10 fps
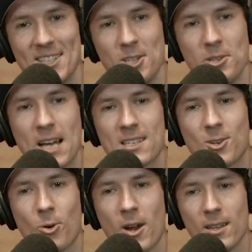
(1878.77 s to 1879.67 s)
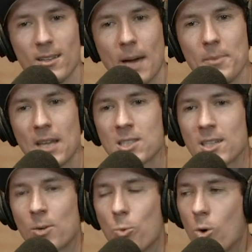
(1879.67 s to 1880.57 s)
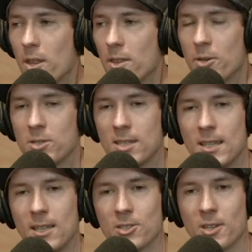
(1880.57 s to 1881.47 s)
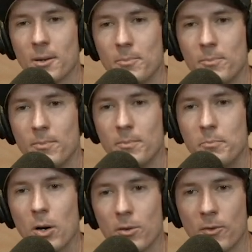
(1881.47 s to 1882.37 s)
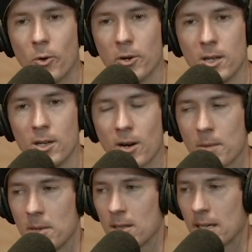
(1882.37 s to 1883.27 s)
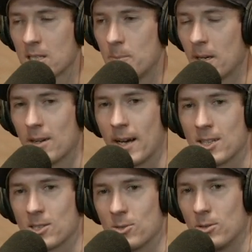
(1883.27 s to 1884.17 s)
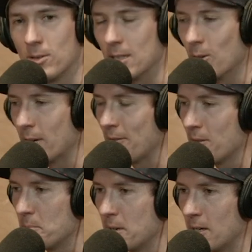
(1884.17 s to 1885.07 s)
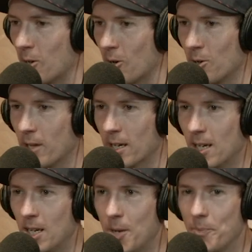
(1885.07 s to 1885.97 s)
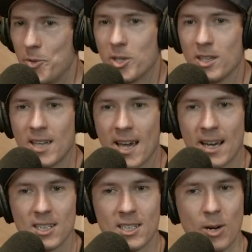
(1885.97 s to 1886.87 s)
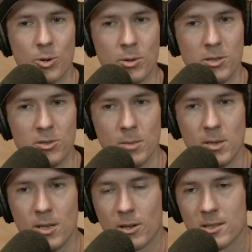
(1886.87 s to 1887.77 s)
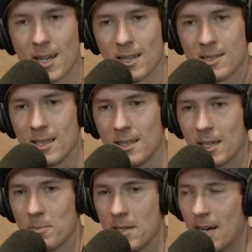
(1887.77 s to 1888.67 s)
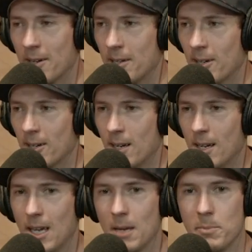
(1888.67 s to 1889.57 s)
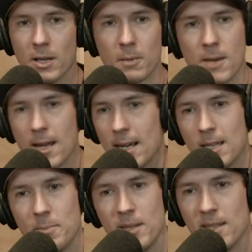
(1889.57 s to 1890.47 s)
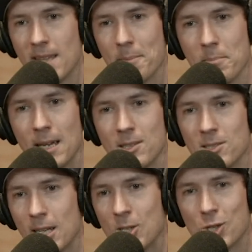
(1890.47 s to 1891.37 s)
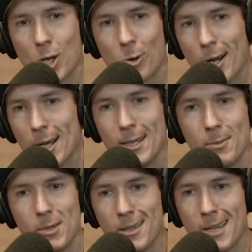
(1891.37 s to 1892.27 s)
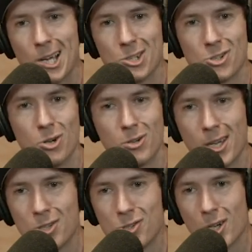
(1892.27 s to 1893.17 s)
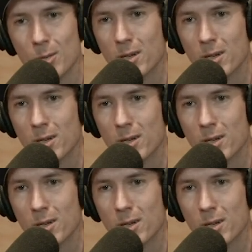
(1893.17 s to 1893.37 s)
Dude, that's great. I mean, that's like what those theaters are built for you. You know what I mean? Like speaking of high school and going after the big girl, like you can get it, go to a UCB or a second city like me out here and be like, man, I need to be in that main stage show or I need to be in that showcase show.